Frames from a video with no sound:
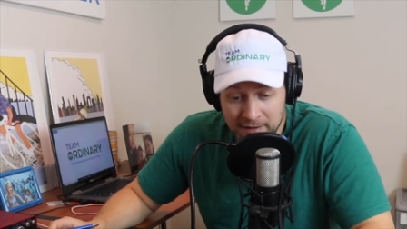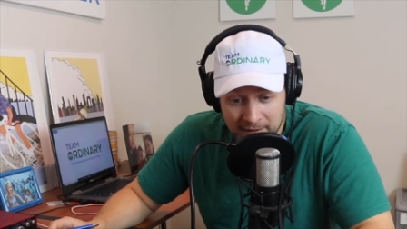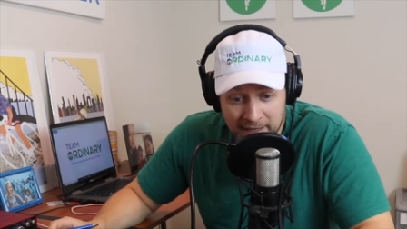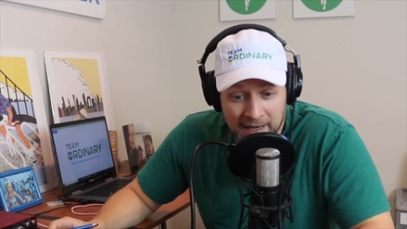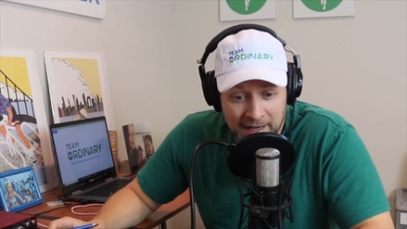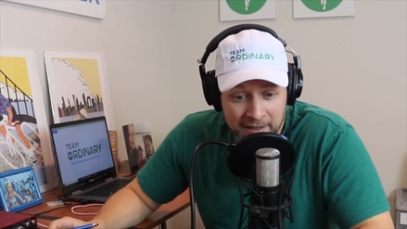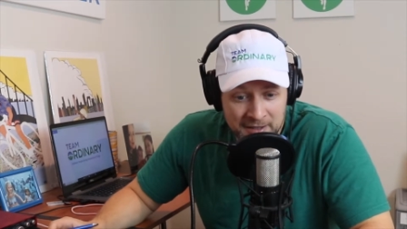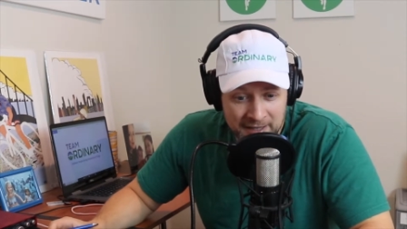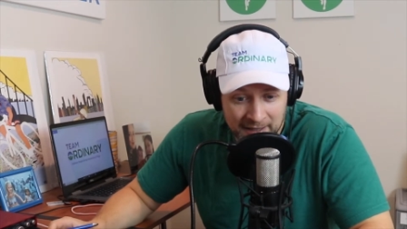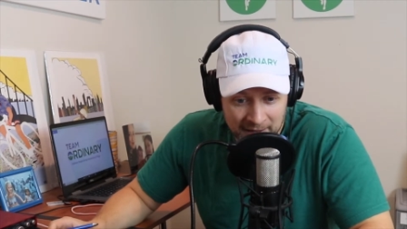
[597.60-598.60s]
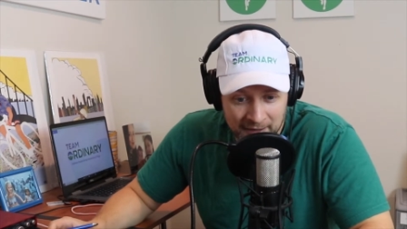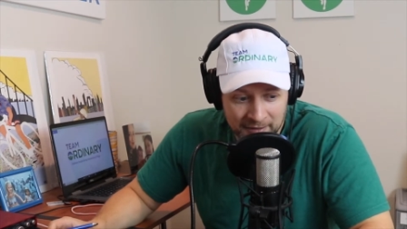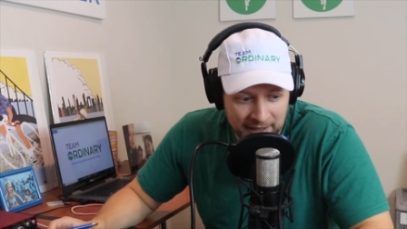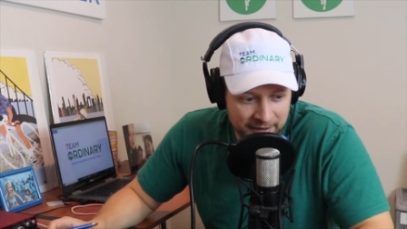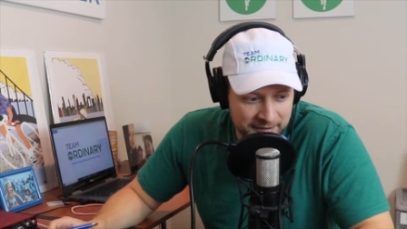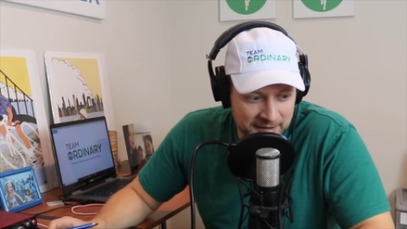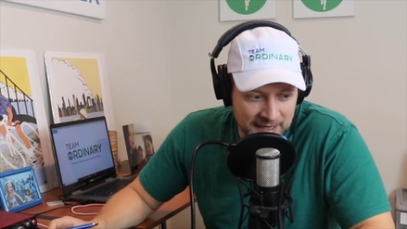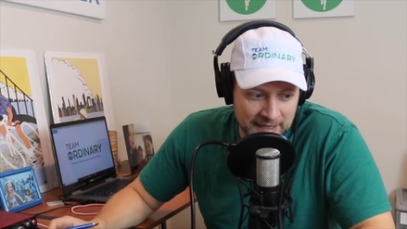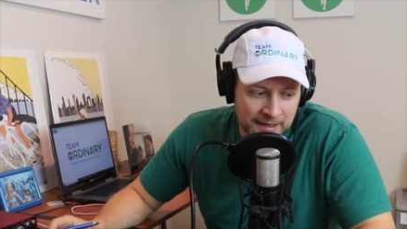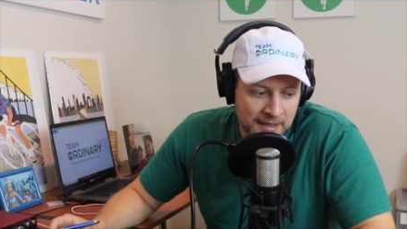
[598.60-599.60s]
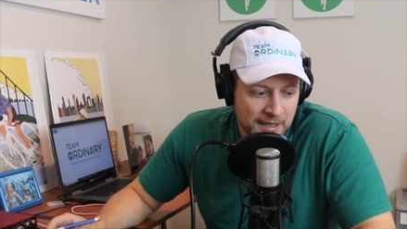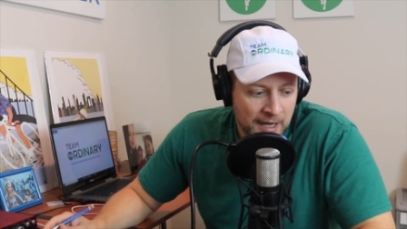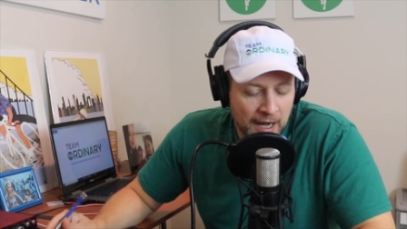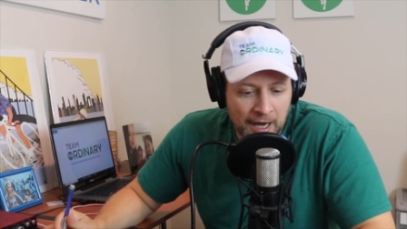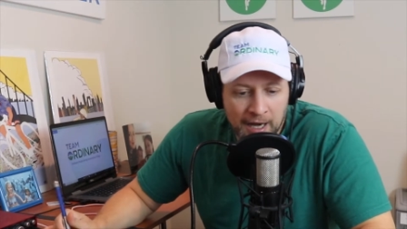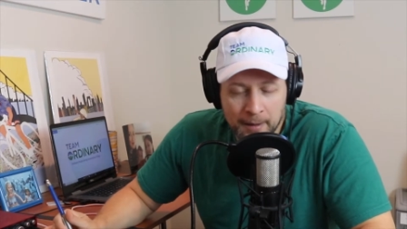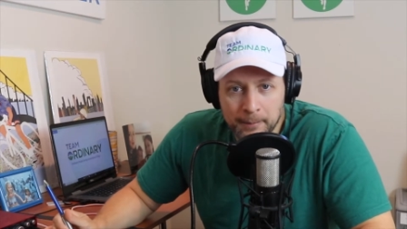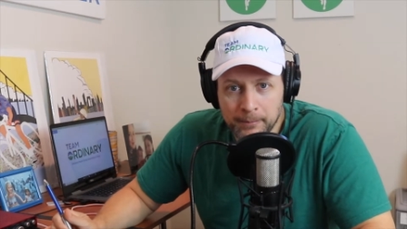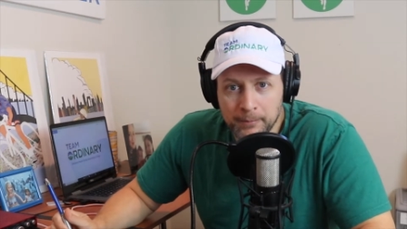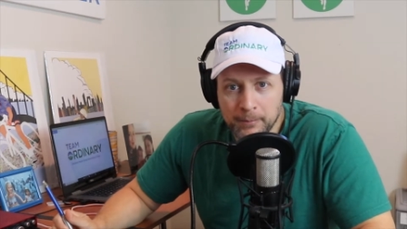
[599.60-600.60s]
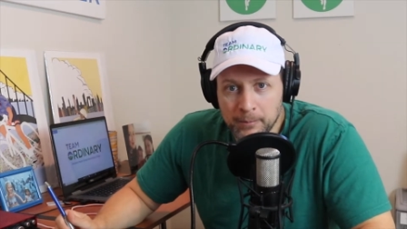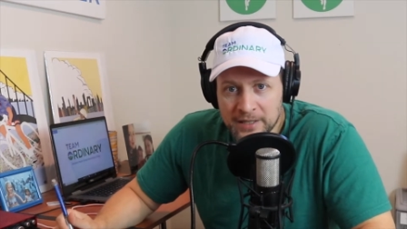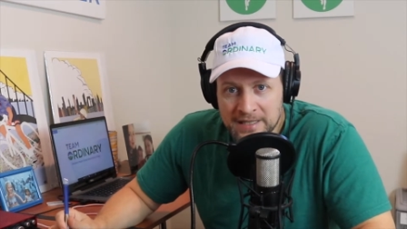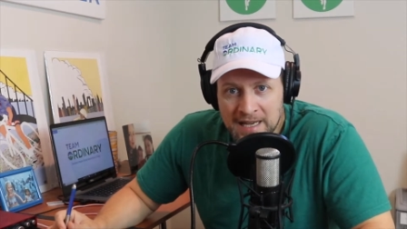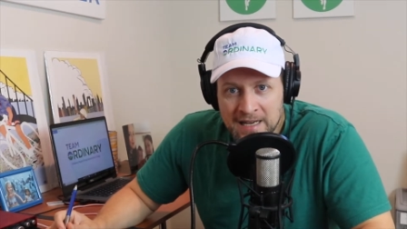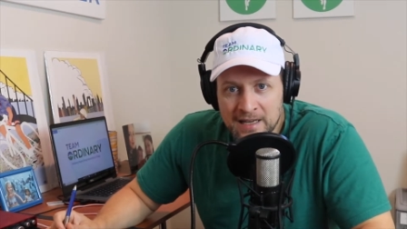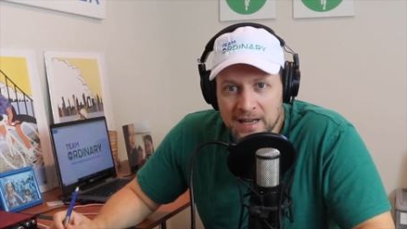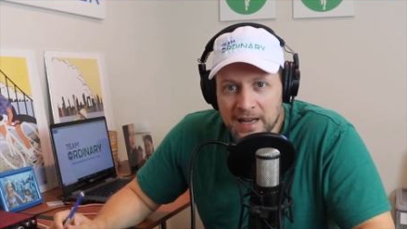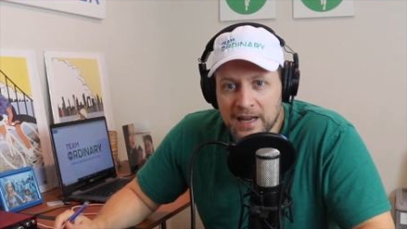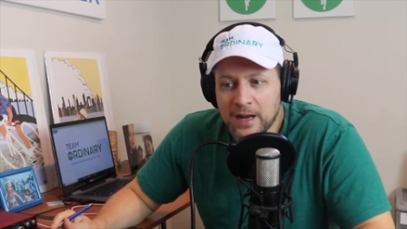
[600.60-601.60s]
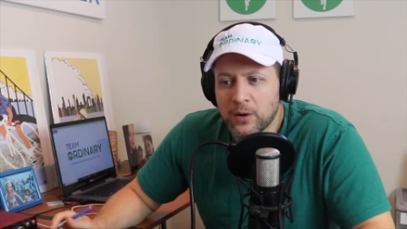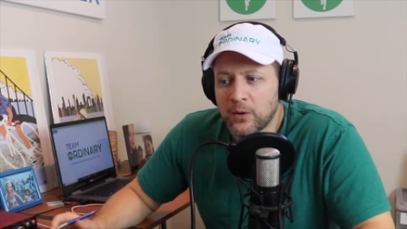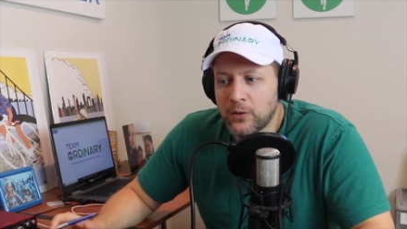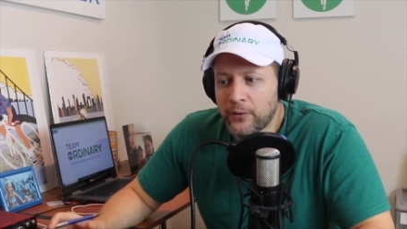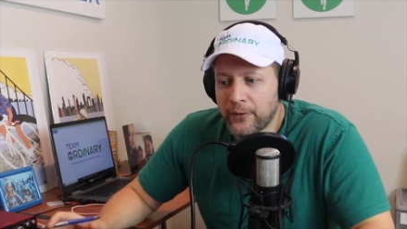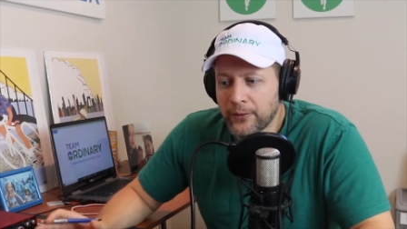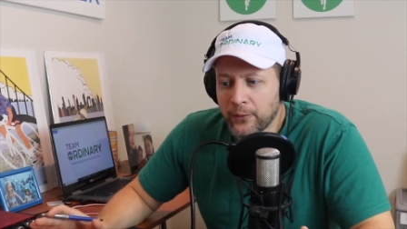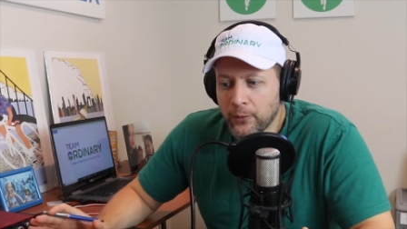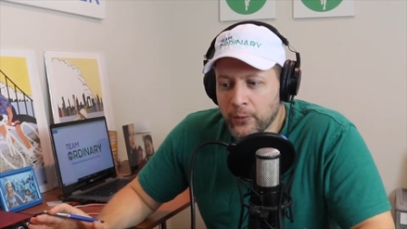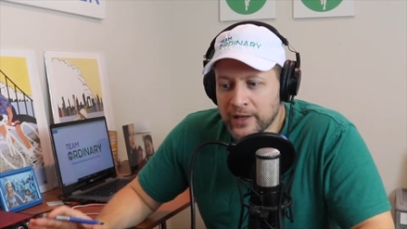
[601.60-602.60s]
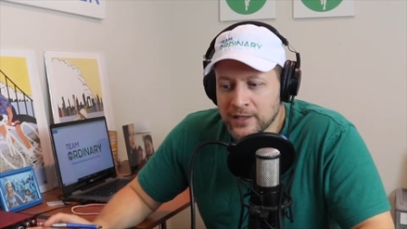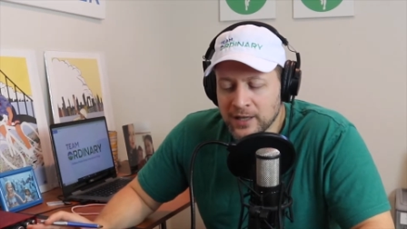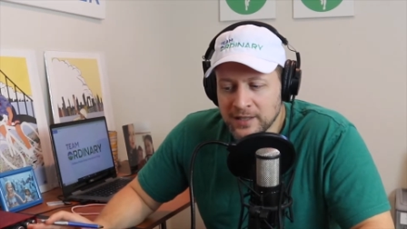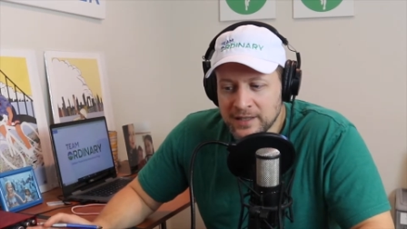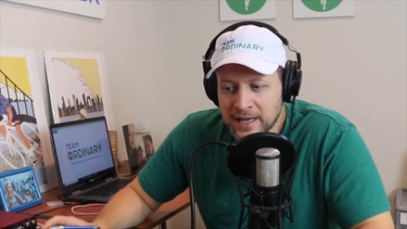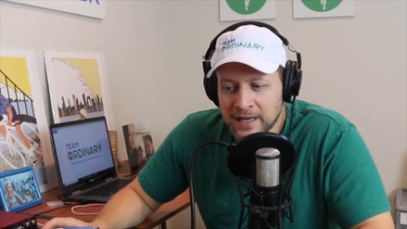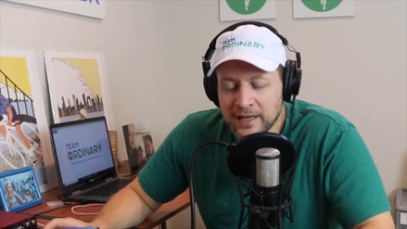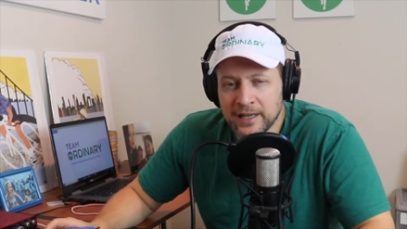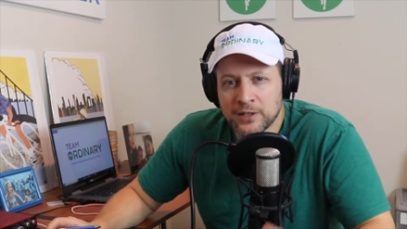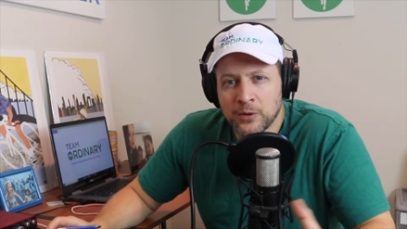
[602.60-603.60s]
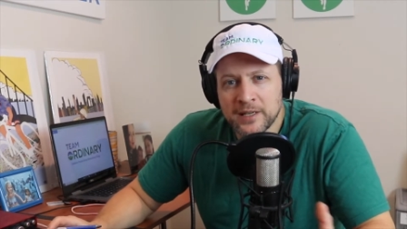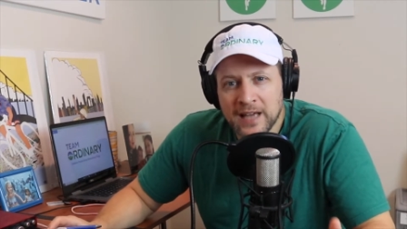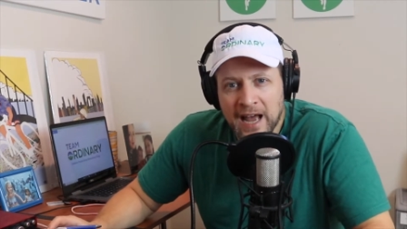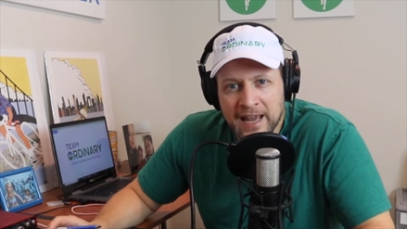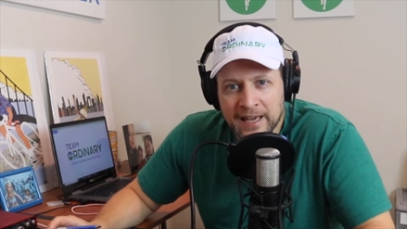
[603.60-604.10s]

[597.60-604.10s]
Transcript: Yeah, I know. It's like a love letter to Dan. But Dan, when I talk to Dan, it's always high